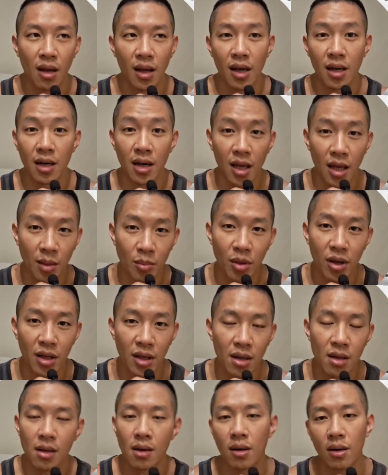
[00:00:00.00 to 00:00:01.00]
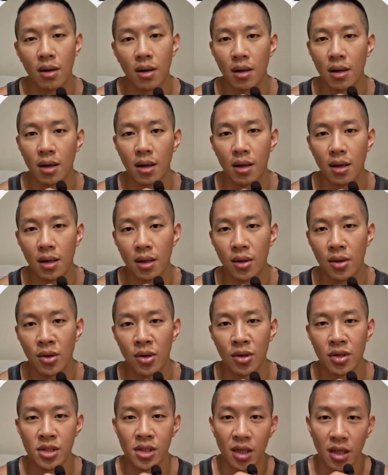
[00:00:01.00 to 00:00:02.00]
enabling
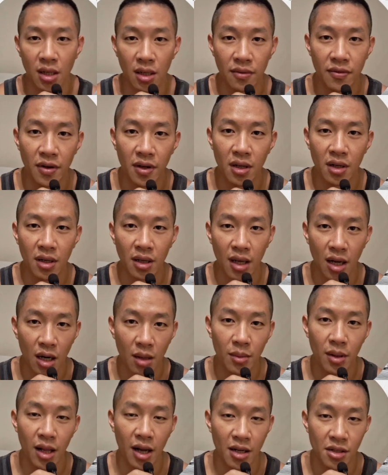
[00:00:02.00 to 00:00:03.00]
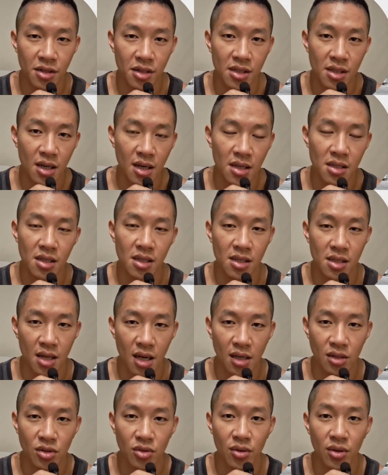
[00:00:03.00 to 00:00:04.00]
or significant kettlebell exercise is
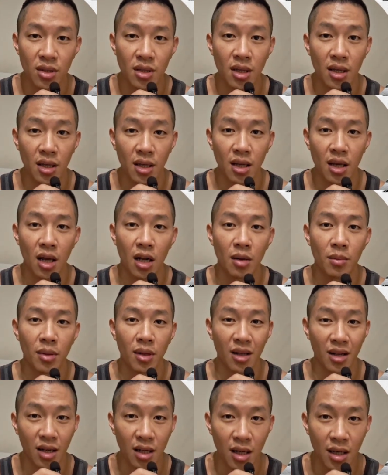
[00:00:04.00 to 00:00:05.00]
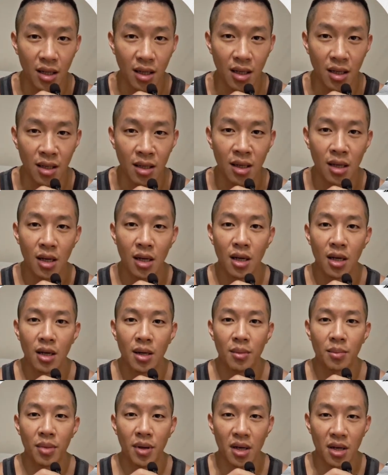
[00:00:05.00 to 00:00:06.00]
actually the kettlebell clean,
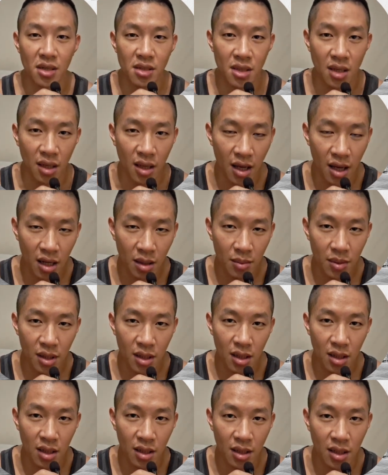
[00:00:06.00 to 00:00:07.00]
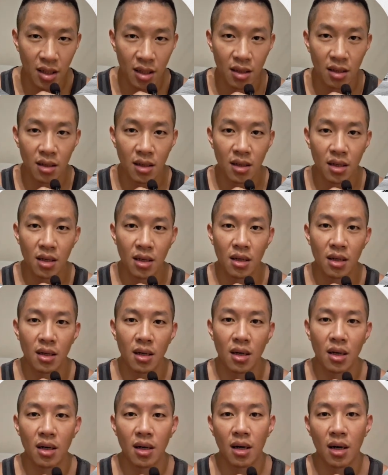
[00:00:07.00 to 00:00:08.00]
because the kettlebell clean
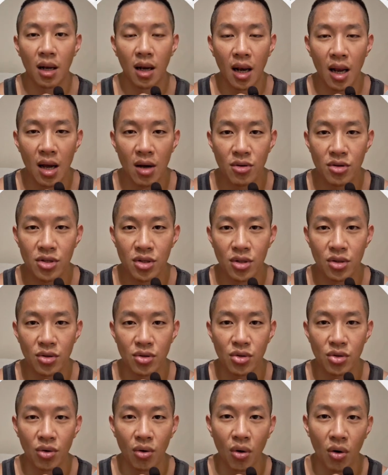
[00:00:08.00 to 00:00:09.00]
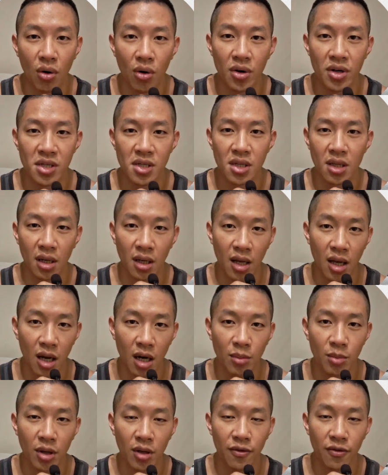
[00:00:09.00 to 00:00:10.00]
allows you to hoist the
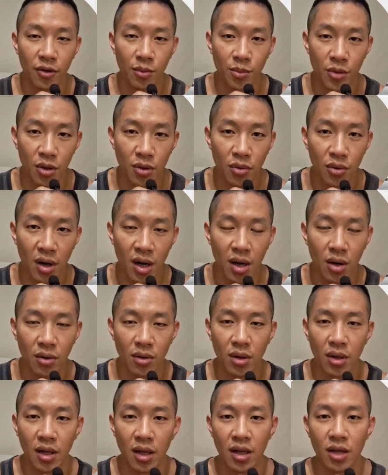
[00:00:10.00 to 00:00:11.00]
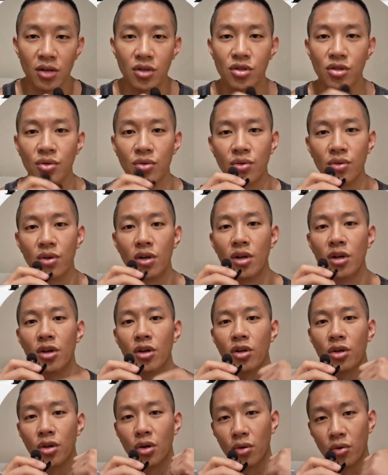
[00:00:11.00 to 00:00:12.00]
kettlebell from the ground into
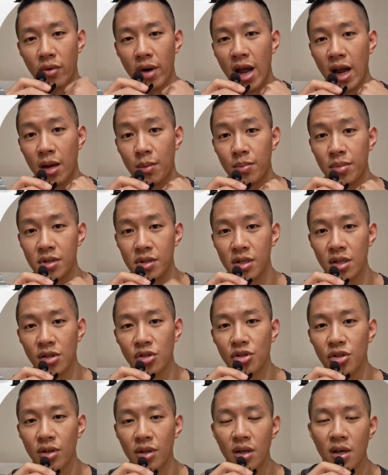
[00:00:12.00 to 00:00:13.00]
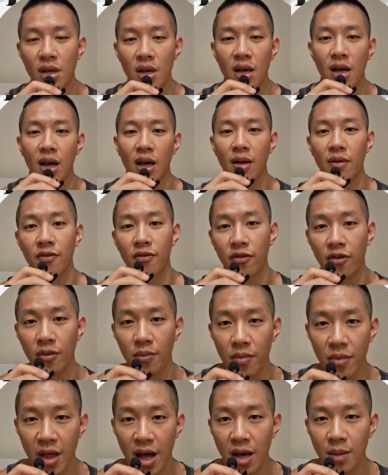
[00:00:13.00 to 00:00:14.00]
your rack position. And
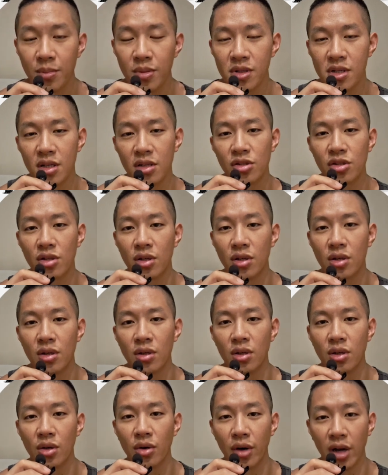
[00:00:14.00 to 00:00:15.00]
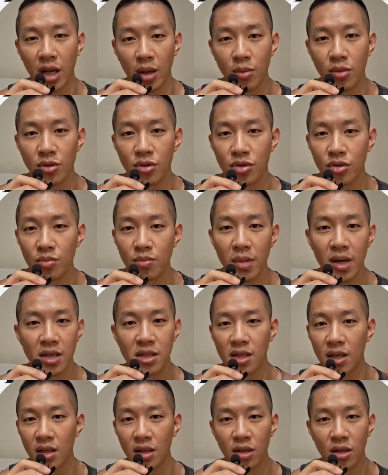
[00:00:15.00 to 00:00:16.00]
from that position, you're able to
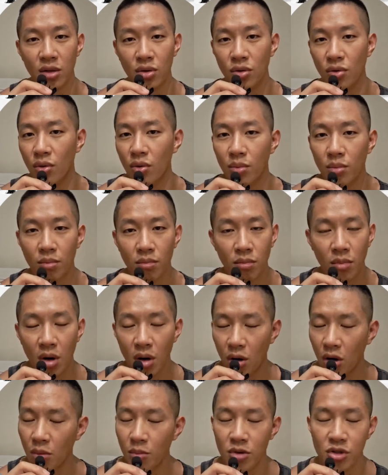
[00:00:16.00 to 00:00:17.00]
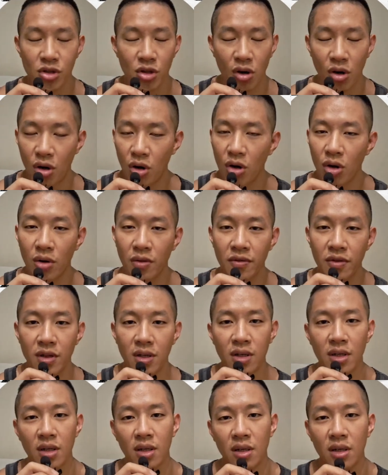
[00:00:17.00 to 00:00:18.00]
basically do almost all of
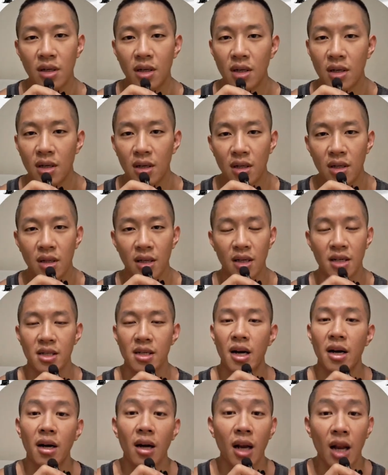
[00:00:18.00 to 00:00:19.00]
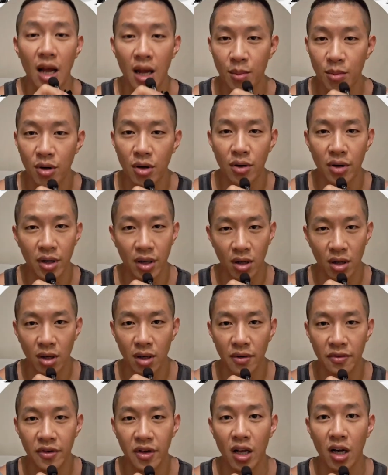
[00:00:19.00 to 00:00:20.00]
the entire library
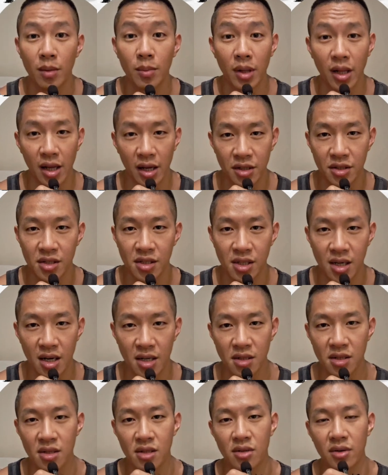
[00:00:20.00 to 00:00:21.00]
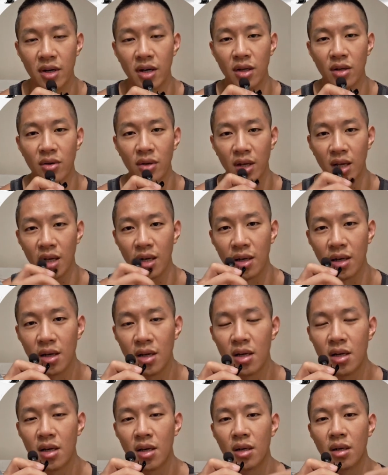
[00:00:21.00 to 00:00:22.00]
of kettlebell exercises, right? You can
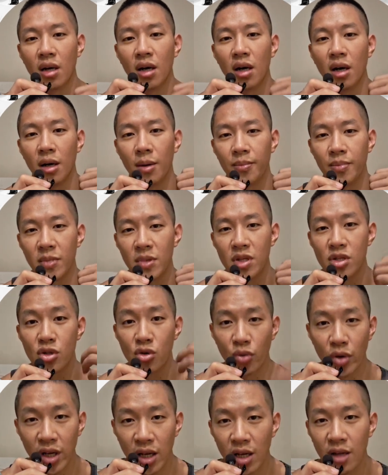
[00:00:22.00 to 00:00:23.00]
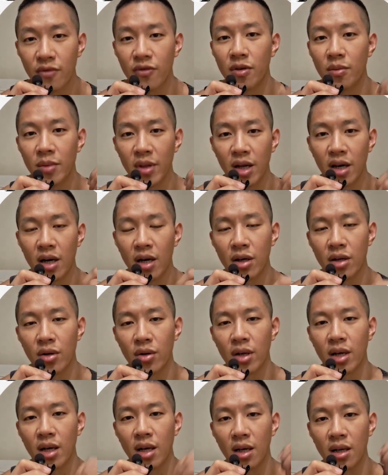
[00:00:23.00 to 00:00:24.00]
swing it from there,
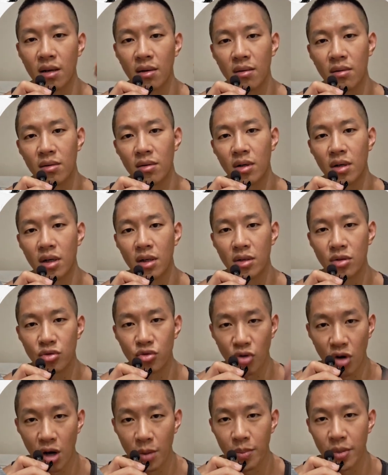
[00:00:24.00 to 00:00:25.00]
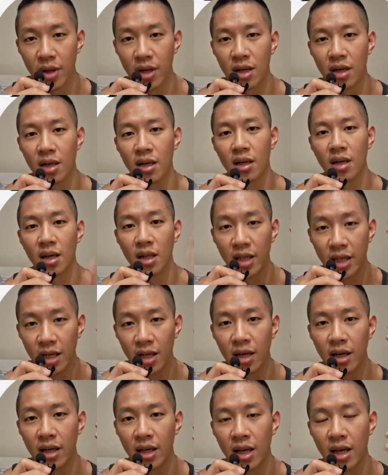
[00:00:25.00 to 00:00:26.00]
you can drop it and clean
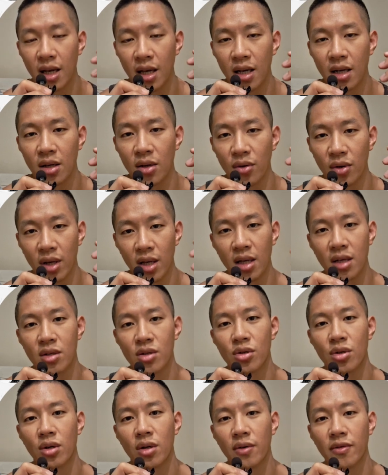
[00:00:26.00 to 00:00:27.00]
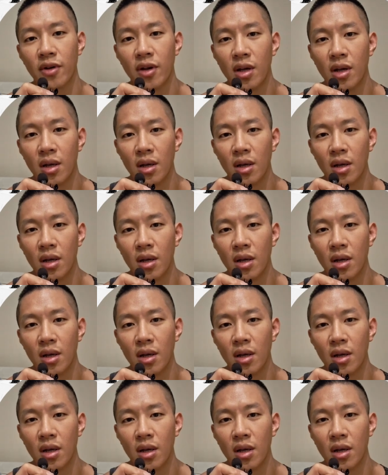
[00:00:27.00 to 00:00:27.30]
it again, you can sort of